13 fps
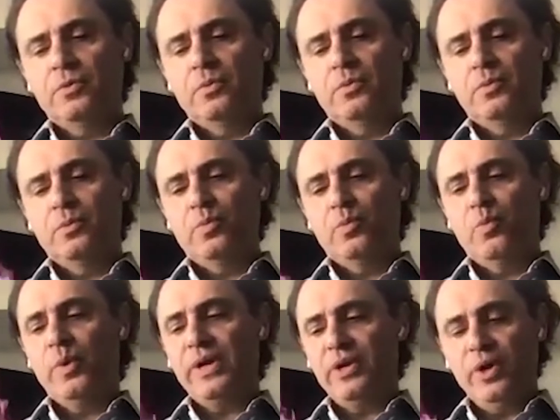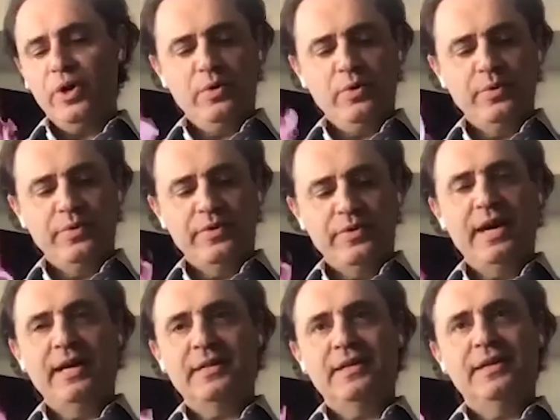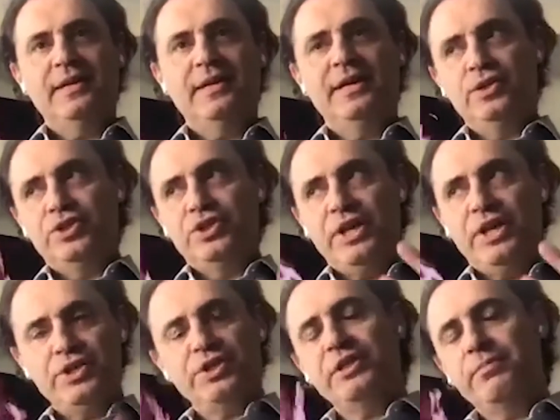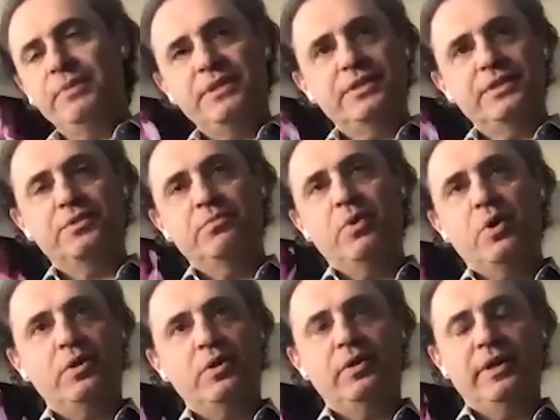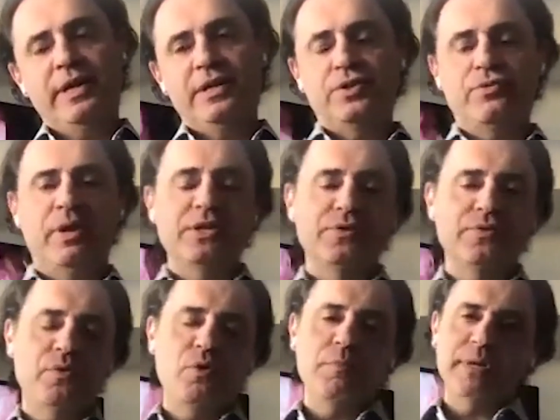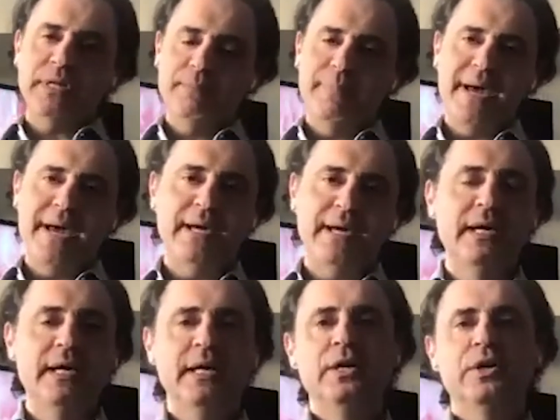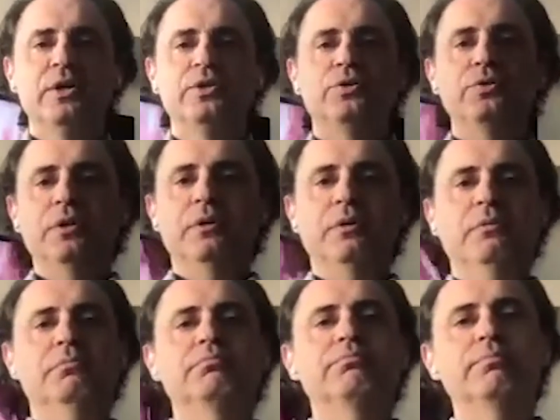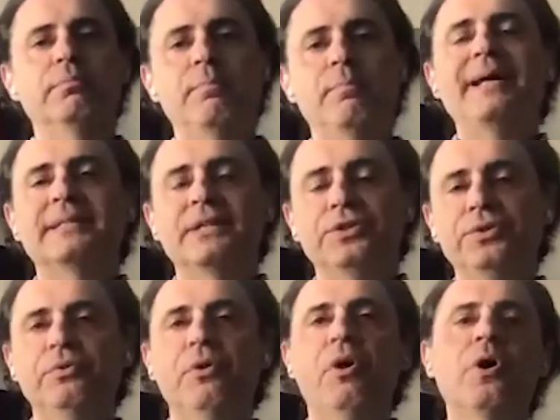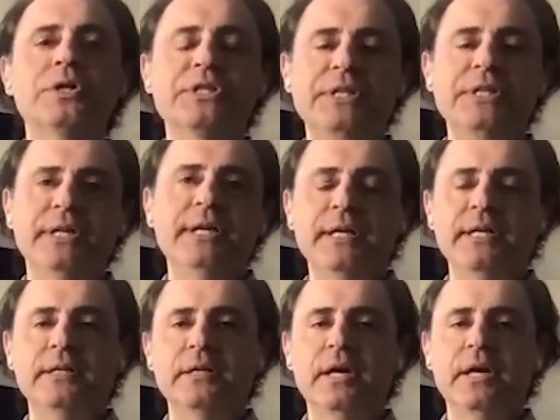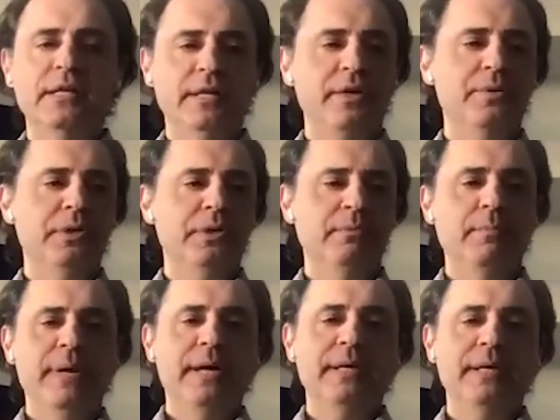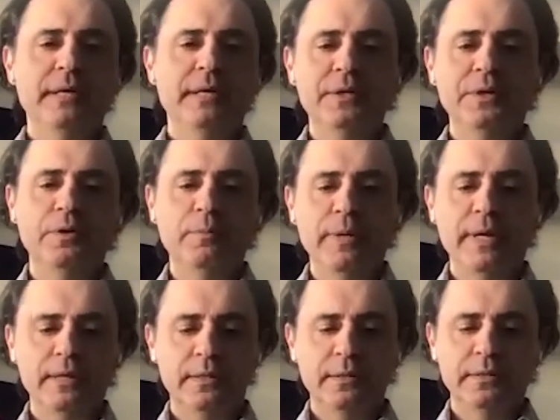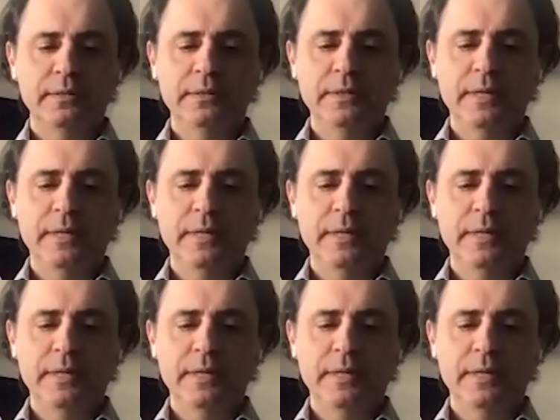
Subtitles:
So we know that in changing the business model and transforming the bank to the bank that you are today at Equitable Bank and EQ Bank,